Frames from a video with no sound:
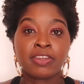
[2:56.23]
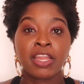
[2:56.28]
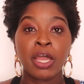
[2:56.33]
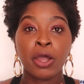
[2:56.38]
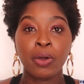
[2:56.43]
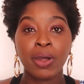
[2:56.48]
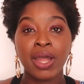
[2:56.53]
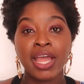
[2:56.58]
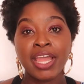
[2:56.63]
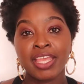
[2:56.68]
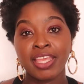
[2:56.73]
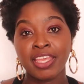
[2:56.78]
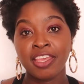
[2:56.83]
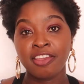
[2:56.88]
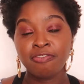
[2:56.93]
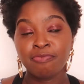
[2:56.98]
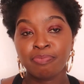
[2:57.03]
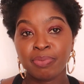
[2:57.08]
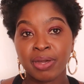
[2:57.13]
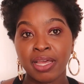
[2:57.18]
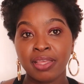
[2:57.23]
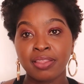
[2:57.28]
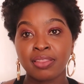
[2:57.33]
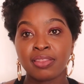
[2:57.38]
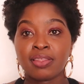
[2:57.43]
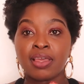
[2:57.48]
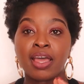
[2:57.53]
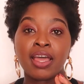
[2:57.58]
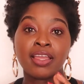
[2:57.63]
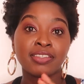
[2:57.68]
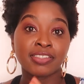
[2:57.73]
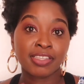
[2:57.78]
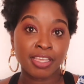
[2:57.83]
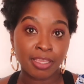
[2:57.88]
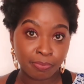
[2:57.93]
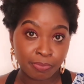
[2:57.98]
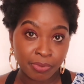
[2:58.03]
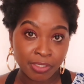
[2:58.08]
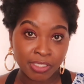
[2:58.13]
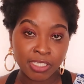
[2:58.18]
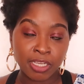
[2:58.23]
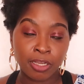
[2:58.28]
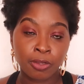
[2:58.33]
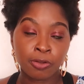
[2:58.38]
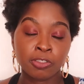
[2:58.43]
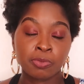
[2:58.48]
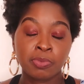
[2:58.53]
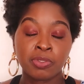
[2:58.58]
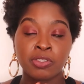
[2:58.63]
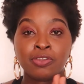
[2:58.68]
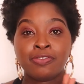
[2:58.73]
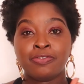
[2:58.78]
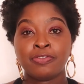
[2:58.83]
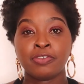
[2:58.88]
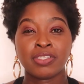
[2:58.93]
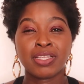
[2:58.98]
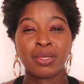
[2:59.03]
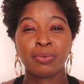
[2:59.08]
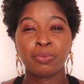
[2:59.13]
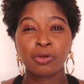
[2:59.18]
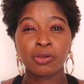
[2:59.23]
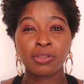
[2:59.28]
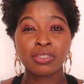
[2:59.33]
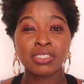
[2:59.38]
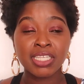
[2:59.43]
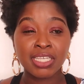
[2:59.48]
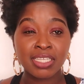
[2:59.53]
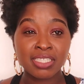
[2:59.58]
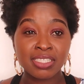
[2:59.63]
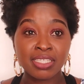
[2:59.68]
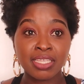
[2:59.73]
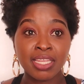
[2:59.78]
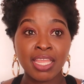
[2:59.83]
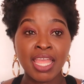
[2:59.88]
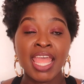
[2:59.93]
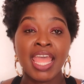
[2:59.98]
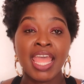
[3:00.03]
Now, I gave birth at Mpisha Hospital for some context,